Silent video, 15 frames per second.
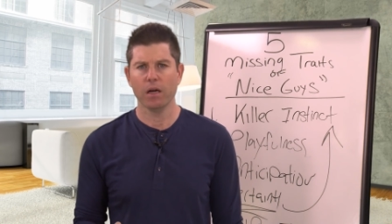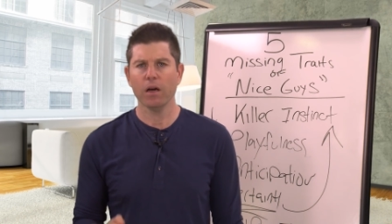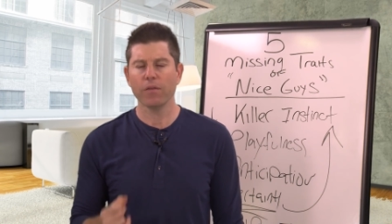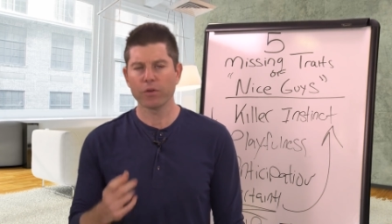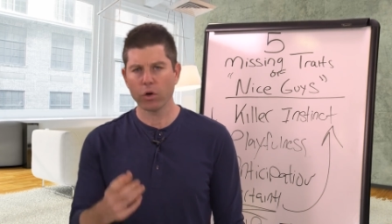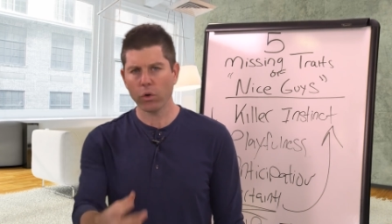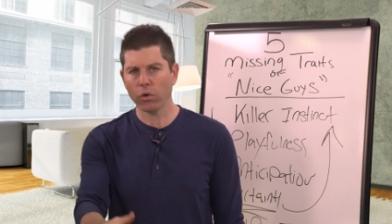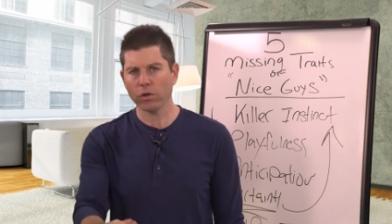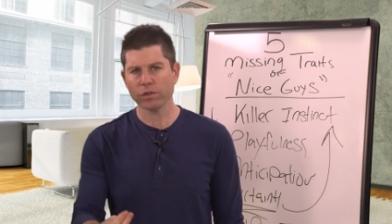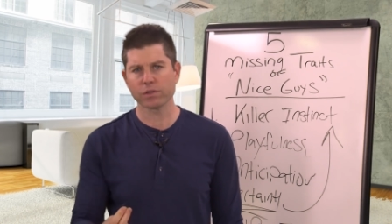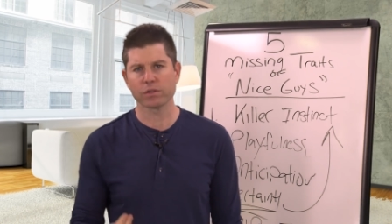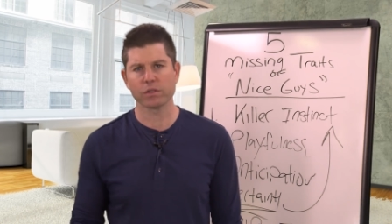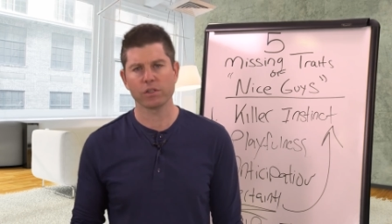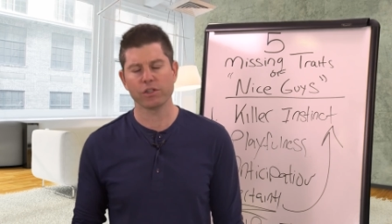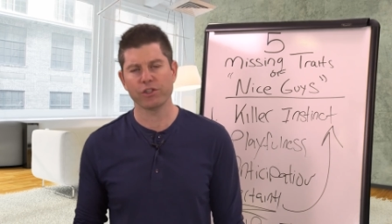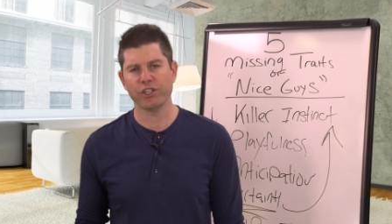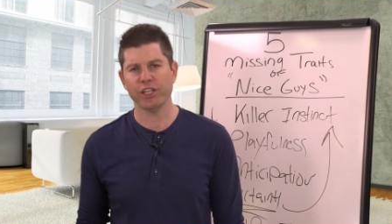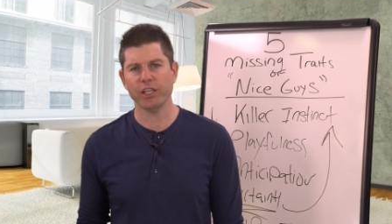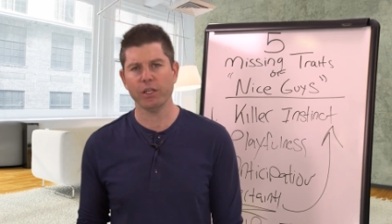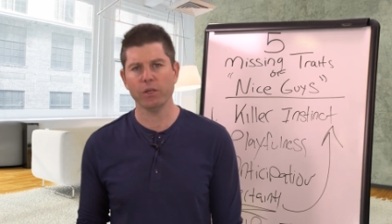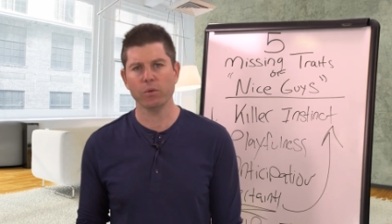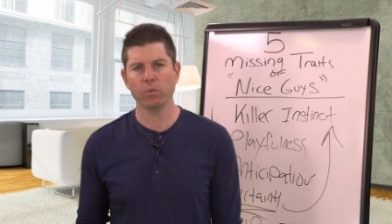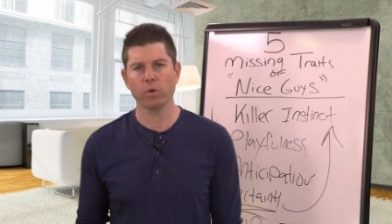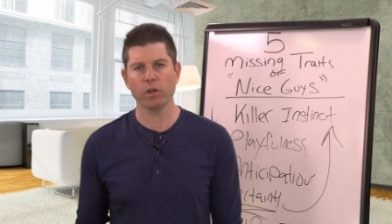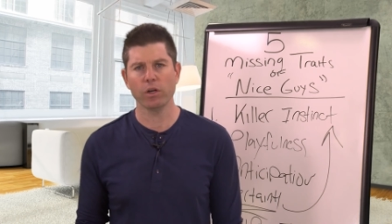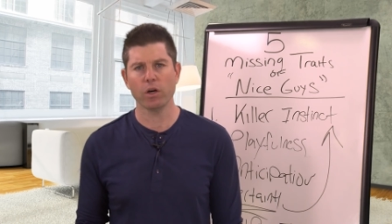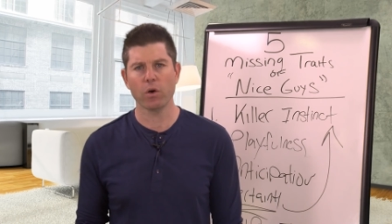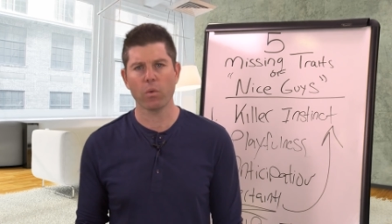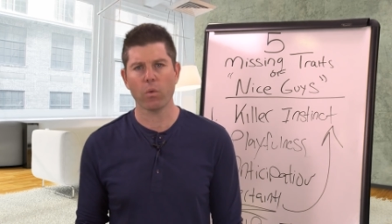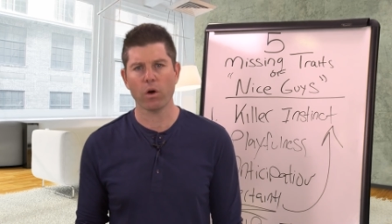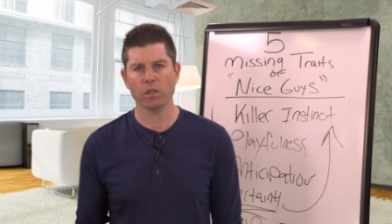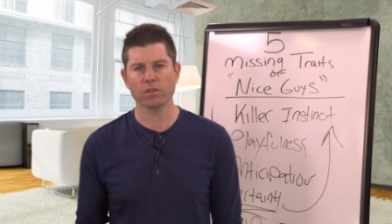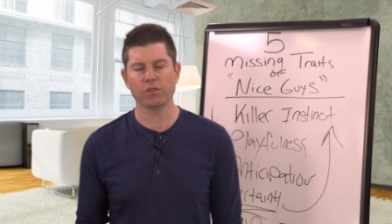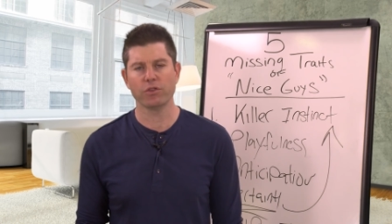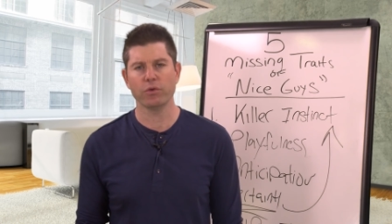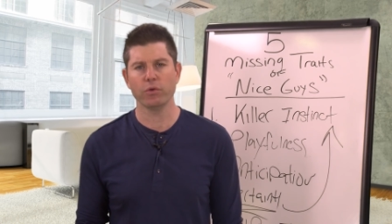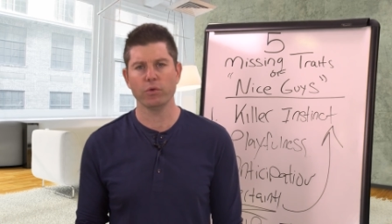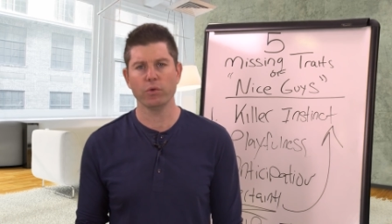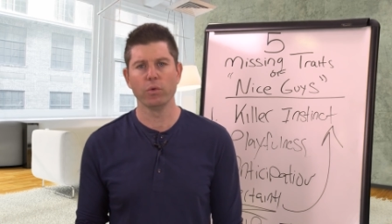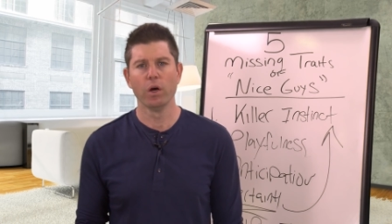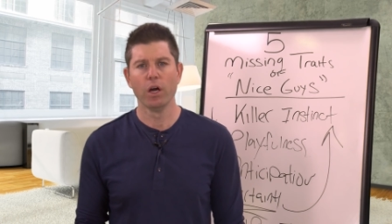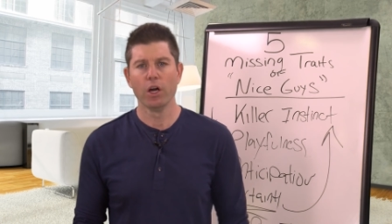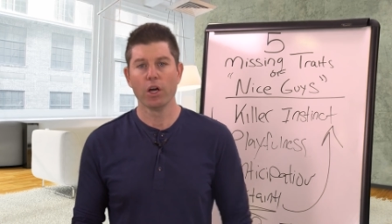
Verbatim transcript: Of course, she would want to